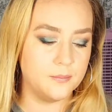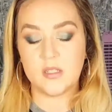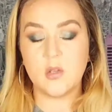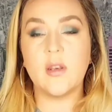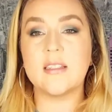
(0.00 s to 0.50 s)

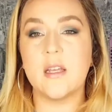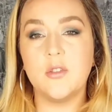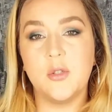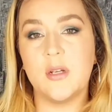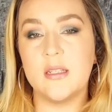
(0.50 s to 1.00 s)
So next I'll
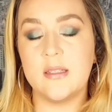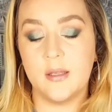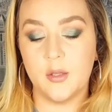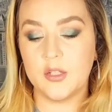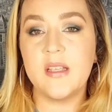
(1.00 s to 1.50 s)
do
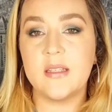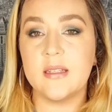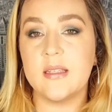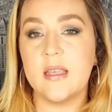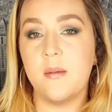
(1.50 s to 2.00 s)
concealers. This
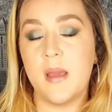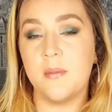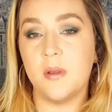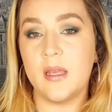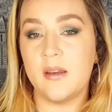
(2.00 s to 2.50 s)
is the
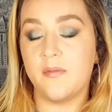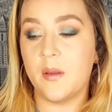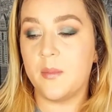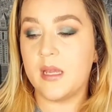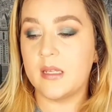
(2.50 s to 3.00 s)
Maybelline
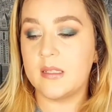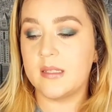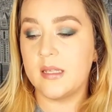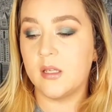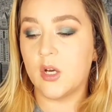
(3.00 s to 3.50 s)
Fit Me
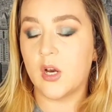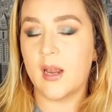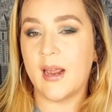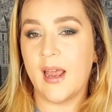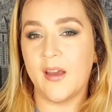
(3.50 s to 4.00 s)
Concealer,
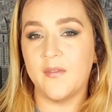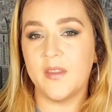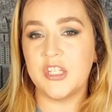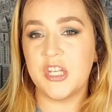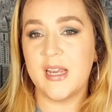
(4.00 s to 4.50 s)
and I have
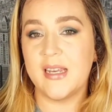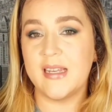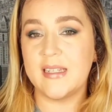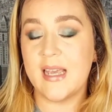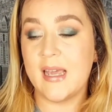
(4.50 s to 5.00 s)
the shade
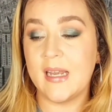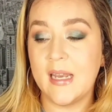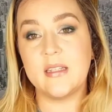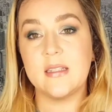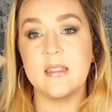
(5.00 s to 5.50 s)
10.
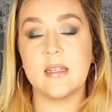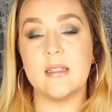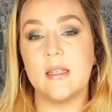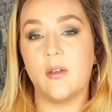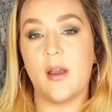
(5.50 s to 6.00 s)
This is the
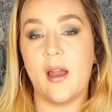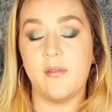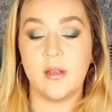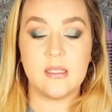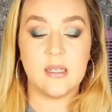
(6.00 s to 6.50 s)
concealer I have
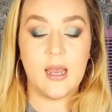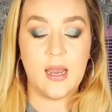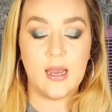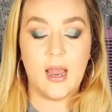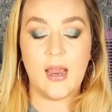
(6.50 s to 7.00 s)
on
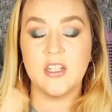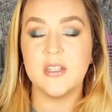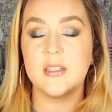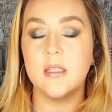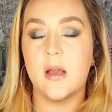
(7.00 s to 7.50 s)
today. I
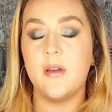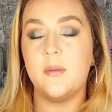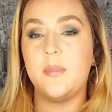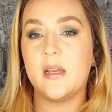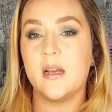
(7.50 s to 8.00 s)
just love
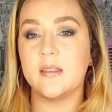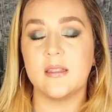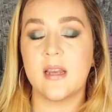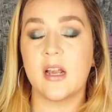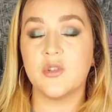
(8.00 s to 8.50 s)
it because
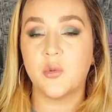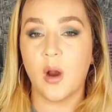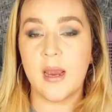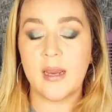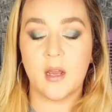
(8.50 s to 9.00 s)
it's not
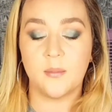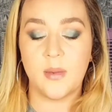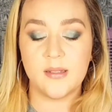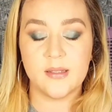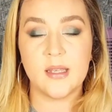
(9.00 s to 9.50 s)
drying on
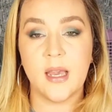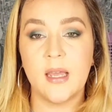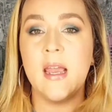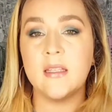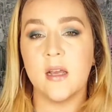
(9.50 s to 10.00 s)
my
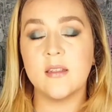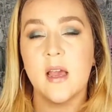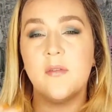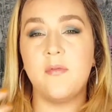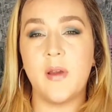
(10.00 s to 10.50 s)
skin. It does
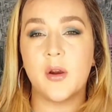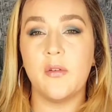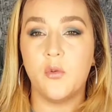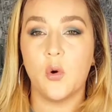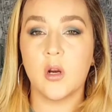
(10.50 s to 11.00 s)
have very
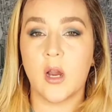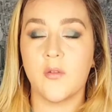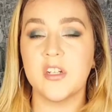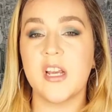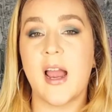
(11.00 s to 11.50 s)
full
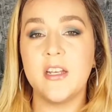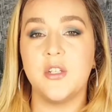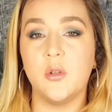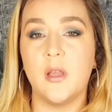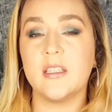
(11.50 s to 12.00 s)
coverage. I
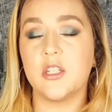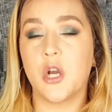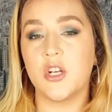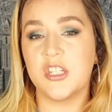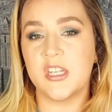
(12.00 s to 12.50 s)
do like the
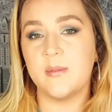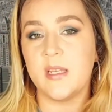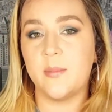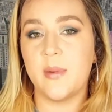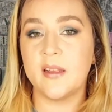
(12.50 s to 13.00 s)
Tarte Shape
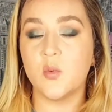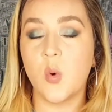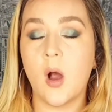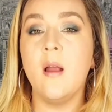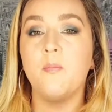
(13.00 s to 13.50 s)
Tape as
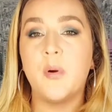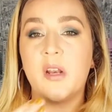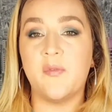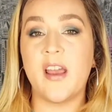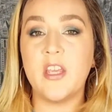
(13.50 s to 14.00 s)
well, but
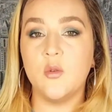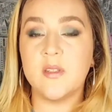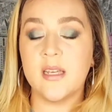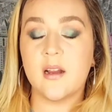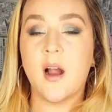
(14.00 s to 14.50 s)
if I
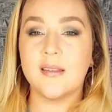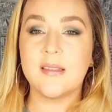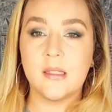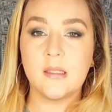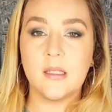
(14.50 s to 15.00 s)
use it
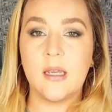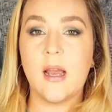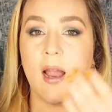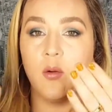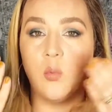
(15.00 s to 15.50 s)
constantly,
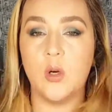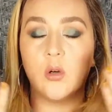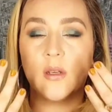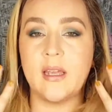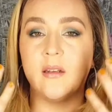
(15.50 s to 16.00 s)
I
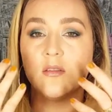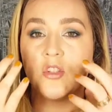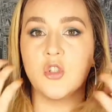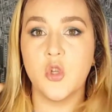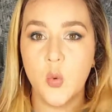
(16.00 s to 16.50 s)
will get
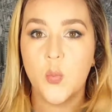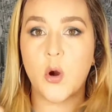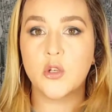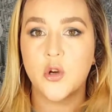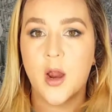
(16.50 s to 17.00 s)

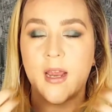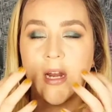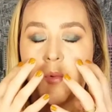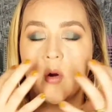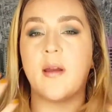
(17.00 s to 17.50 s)
super dry, and
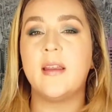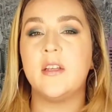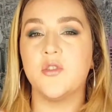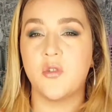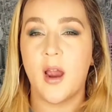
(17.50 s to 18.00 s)
I'm
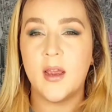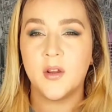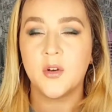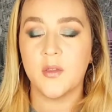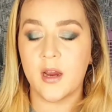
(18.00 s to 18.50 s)
already dry
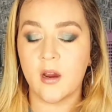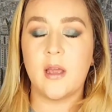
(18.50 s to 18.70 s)
under there.